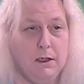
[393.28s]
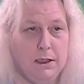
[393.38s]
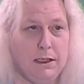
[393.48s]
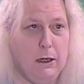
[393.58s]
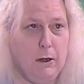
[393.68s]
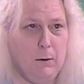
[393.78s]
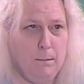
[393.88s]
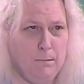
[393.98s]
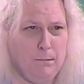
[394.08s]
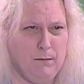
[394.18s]
So,
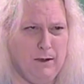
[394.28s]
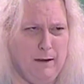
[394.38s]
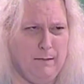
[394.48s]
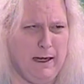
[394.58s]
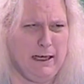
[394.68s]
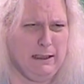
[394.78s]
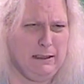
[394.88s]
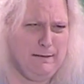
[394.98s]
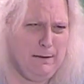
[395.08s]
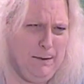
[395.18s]
if I can
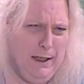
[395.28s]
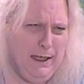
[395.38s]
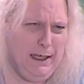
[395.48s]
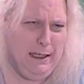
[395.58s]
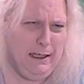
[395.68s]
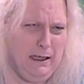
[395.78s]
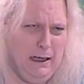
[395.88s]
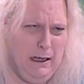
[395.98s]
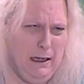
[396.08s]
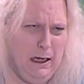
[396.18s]
live to be
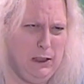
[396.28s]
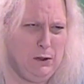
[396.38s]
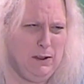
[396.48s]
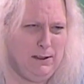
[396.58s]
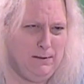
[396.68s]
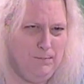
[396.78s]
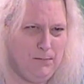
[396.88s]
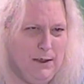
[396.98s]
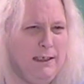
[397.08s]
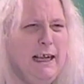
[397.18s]
100,
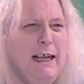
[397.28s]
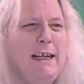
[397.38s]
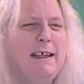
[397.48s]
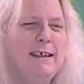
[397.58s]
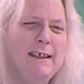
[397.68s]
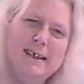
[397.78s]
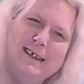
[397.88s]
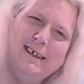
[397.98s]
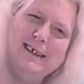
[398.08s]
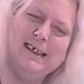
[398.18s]
they say,
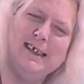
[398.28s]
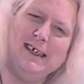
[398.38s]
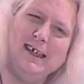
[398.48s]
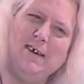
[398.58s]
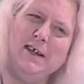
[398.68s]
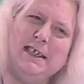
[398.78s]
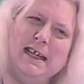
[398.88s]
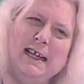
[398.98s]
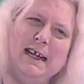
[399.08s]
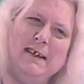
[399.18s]
you always
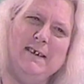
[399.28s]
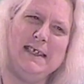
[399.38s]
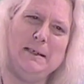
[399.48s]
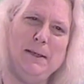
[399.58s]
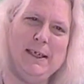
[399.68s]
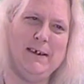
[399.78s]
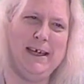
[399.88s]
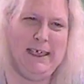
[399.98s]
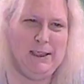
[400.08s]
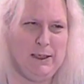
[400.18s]
tend to underestimate your
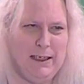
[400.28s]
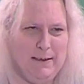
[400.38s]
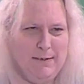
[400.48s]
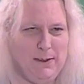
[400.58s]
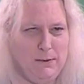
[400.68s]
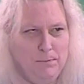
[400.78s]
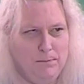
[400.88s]
age you're going to live to.